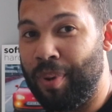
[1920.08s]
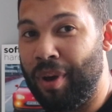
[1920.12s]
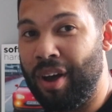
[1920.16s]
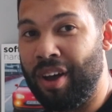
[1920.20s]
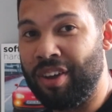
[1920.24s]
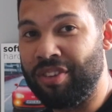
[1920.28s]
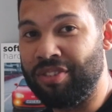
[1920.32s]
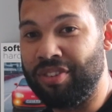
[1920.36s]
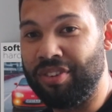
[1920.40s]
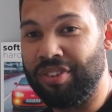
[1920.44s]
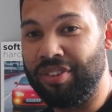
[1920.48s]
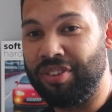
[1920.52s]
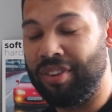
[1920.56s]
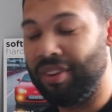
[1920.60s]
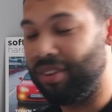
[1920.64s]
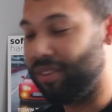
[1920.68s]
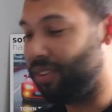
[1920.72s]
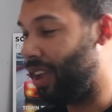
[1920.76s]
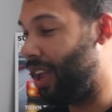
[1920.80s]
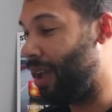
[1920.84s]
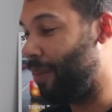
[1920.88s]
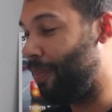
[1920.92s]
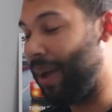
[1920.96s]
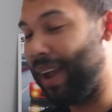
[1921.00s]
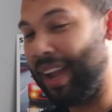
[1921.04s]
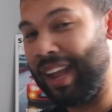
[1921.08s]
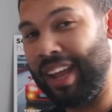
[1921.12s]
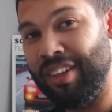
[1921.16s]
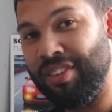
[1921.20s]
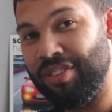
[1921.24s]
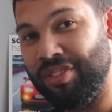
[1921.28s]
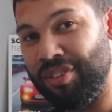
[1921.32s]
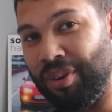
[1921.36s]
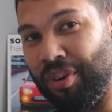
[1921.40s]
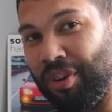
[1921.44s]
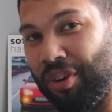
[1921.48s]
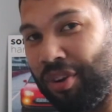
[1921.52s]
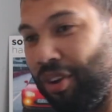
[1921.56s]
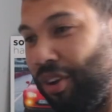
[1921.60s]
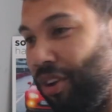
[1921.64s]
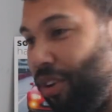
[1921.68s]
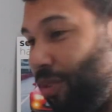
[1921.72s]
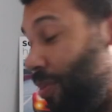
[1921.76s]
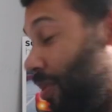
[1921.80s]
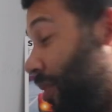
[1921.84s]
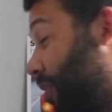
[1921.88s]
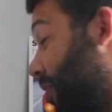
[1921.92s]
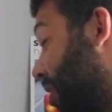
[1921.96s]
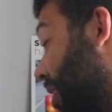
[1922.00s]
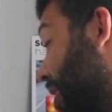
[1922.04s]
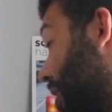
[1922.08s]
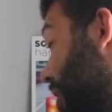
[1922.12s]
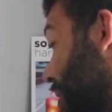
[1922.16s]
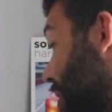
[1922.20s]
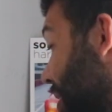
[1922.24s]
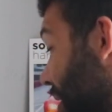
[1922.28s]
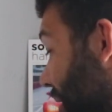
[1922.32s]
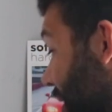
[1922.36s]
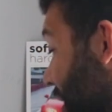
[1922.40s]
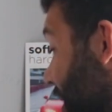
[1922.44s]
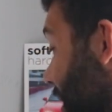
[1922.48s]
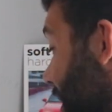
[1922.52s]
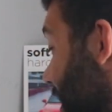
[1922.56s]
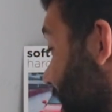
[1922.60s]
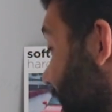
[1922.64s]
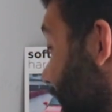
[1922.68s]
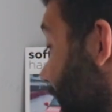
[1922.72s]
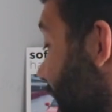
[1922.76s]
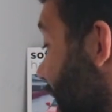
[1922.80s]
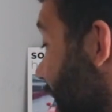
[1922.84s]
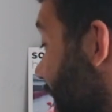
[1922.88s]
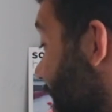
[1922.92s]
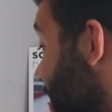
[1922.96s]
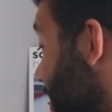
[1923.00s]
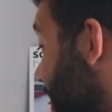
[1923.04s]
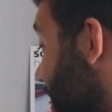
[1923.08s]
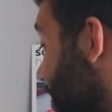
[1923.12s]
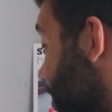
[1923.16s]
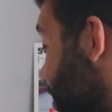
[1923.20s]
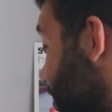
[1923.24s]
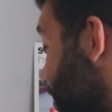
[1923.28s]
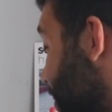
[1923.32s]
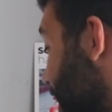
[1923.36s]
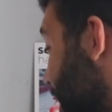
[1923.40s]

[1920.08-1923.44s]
person to, to get back into a Cupra. So yeah, that's, that's